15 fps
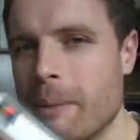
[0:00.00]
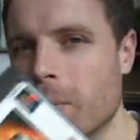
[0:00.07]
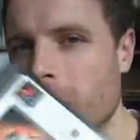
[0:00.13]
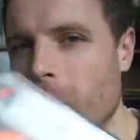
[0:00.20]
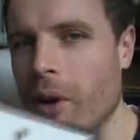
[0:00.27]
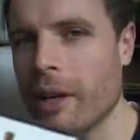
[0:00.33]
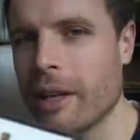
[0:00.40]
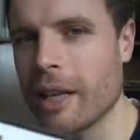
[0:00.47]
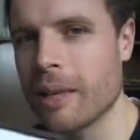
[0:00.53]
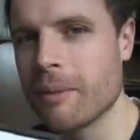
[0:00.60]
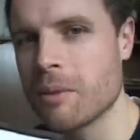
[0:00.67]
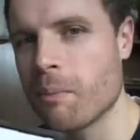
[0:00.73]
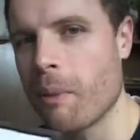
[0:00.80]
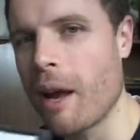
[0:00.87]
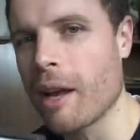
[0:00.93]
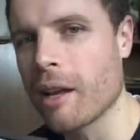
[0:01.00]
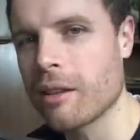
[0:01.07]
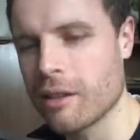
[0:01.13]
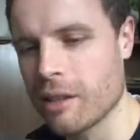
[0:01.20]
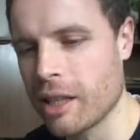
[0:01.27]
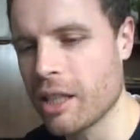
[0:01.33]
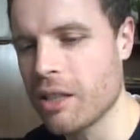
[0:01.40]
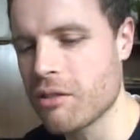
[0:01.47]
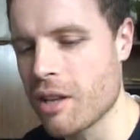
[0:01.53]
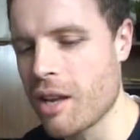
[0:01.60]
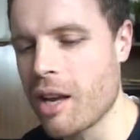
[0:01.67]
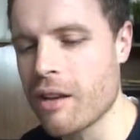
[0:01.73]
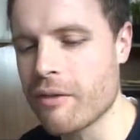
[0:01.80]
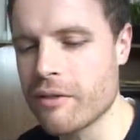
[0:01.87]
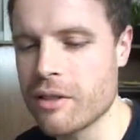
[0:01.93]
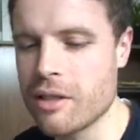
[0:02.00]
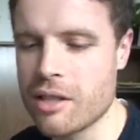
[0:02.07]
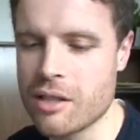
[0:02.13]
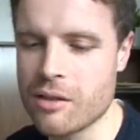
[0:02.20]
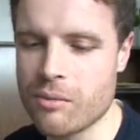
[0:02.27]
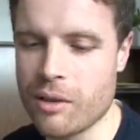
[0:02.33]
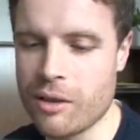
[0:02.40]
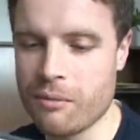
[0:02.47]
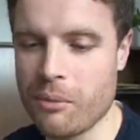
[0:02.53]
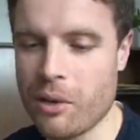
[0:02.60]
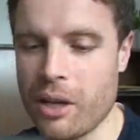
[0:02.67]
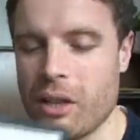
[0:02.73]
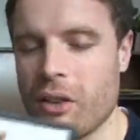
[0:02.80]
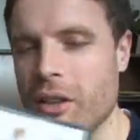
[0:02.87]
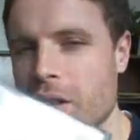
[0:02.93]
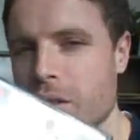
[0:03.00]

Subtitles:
people buy games back that they used to have, and this is one of mine that